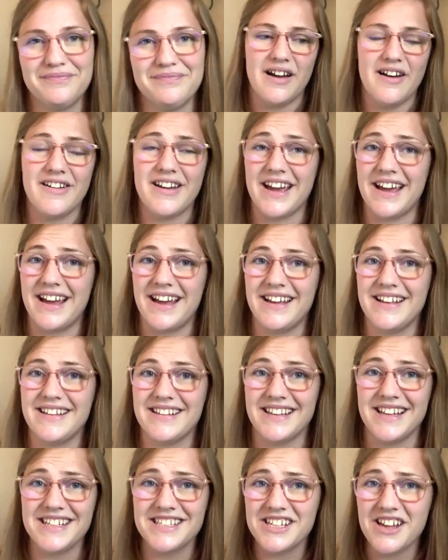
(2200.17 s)
Okay,
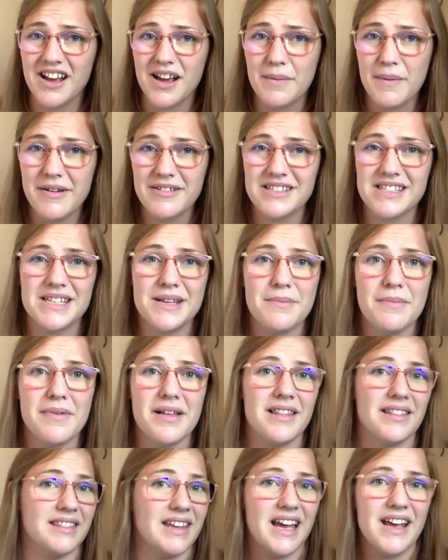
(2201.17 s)
let's talk about
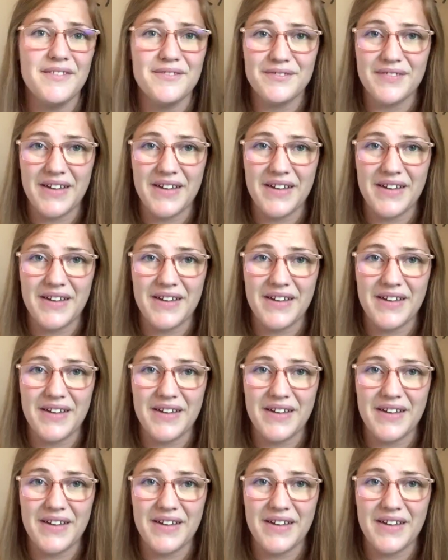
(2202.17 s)
some life